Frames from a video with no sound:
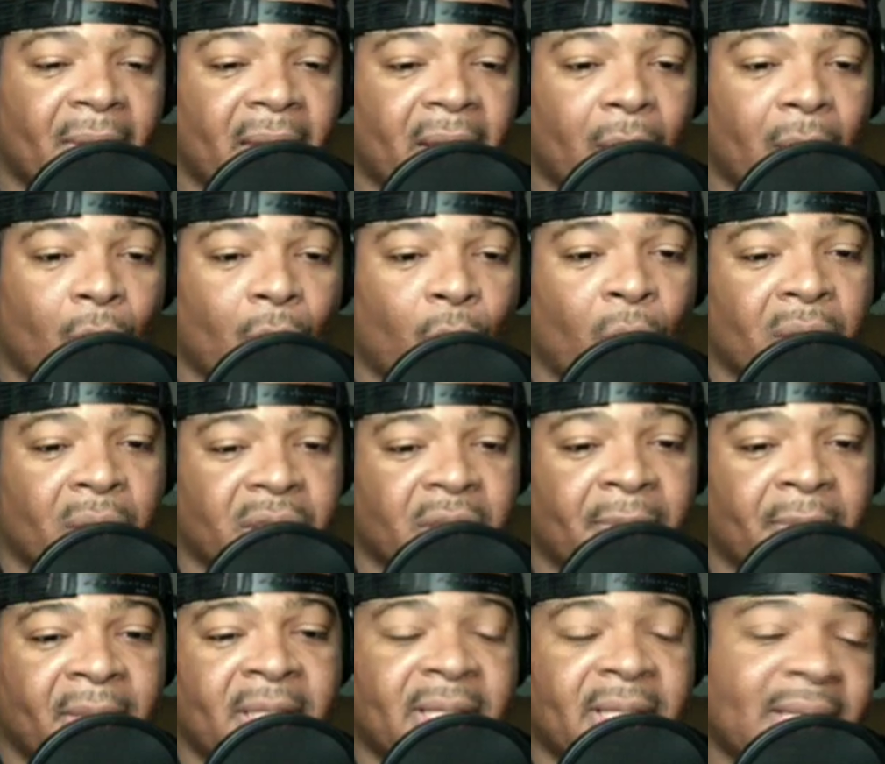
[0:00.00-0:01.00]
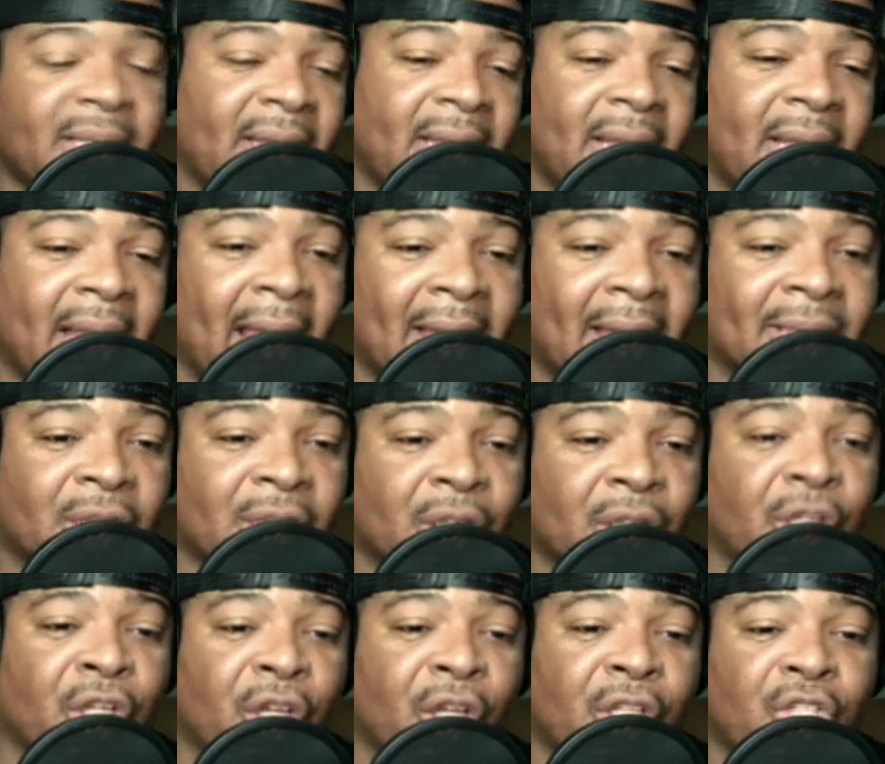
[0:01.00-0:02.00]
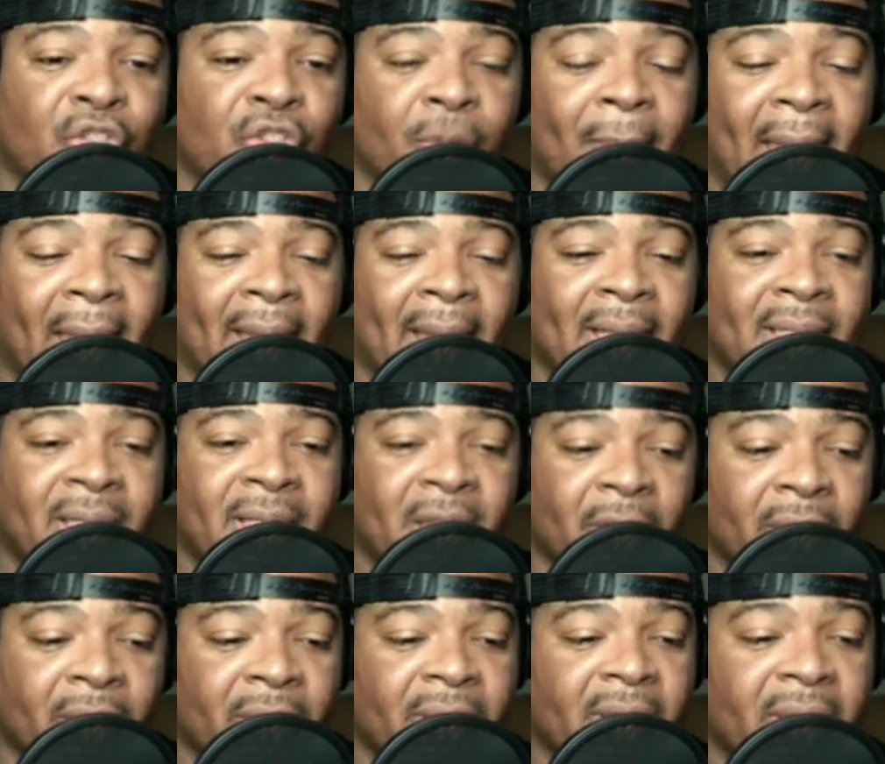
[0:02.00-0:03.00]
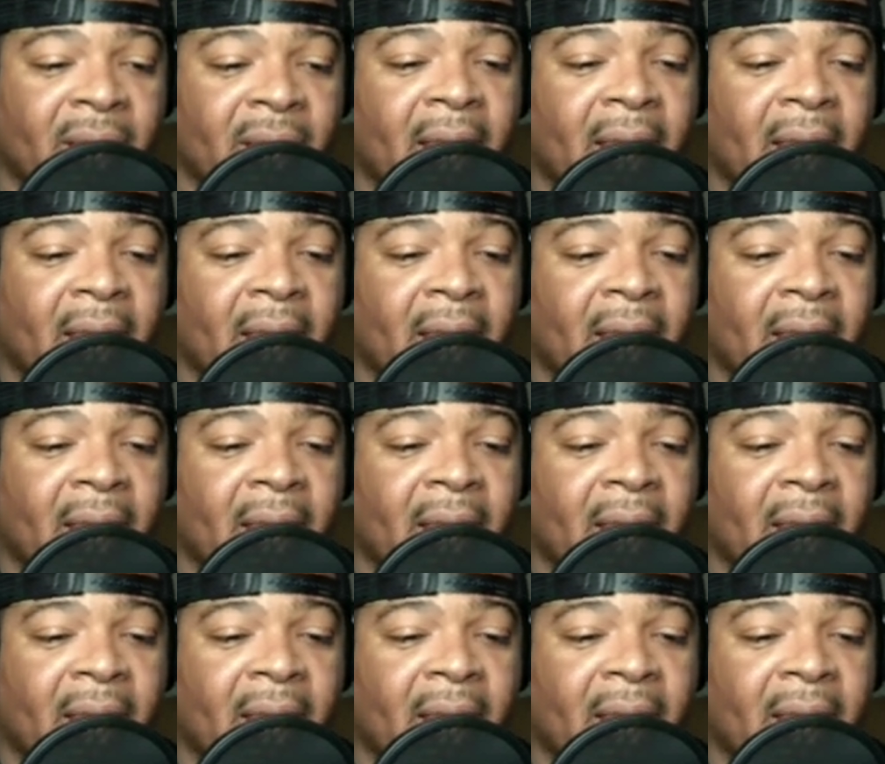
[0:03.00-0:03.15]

wants to be seen as a good dramatic series.